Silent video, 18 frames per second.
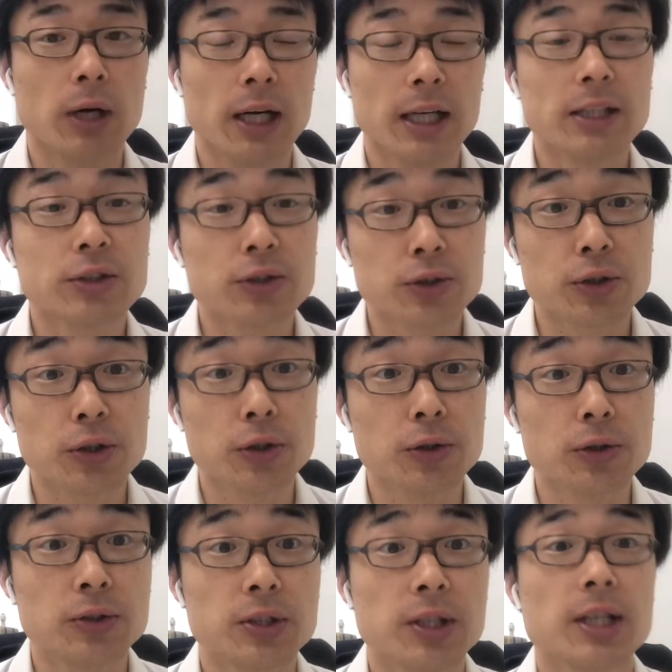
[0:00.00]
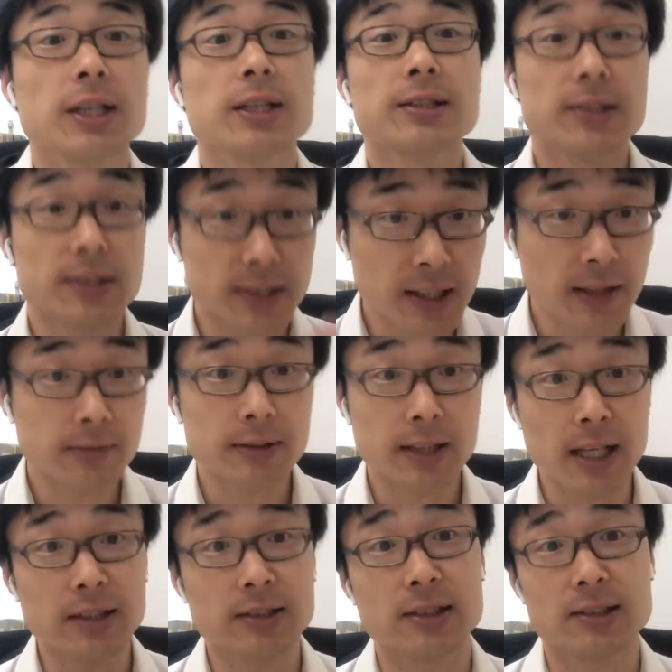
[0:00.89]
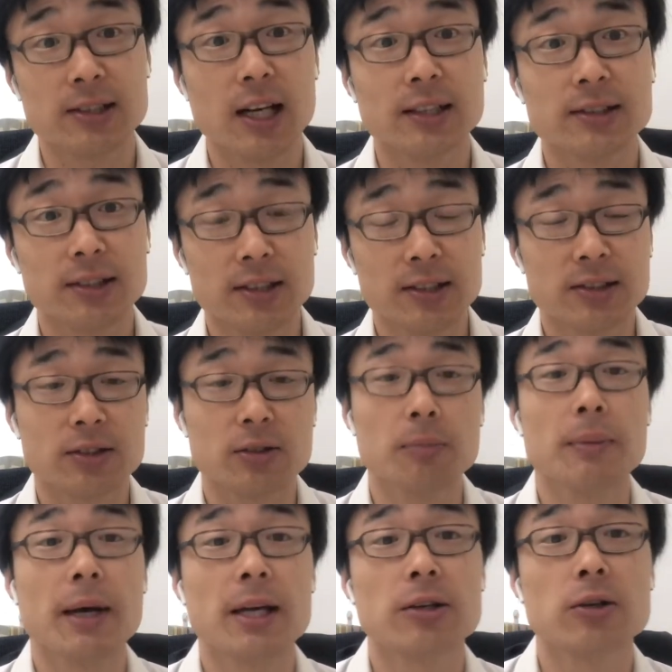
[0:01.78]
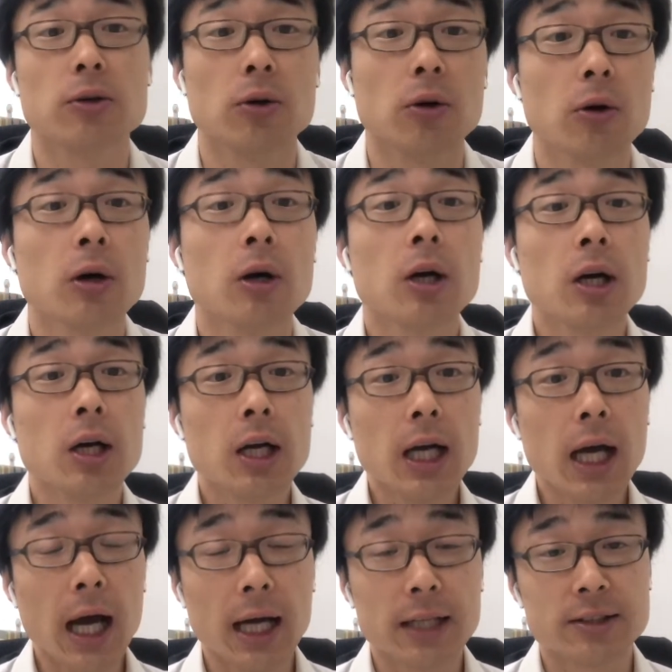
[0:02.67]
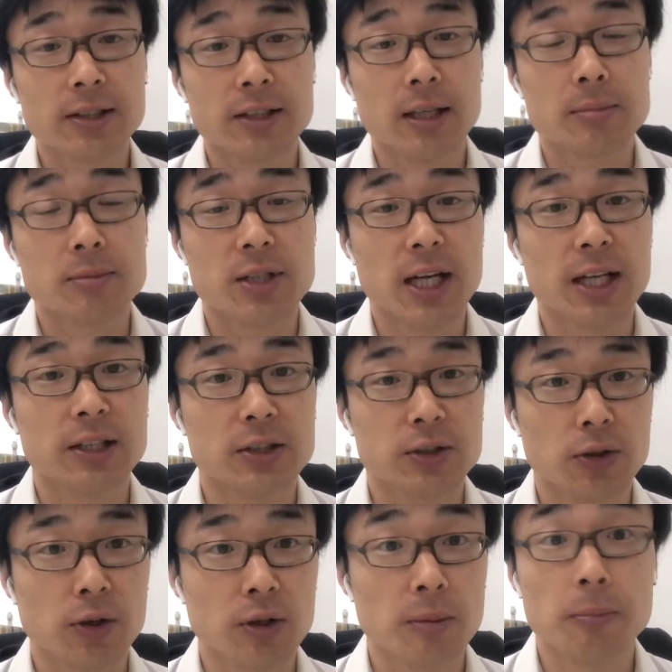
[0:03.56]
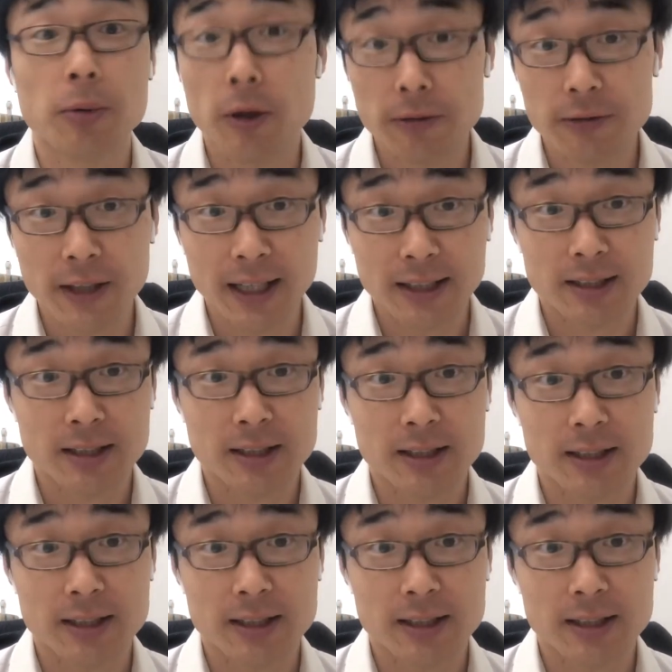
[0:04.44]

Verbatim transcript: introduce 7 exercises to make your uh, TMJ disorder perfect.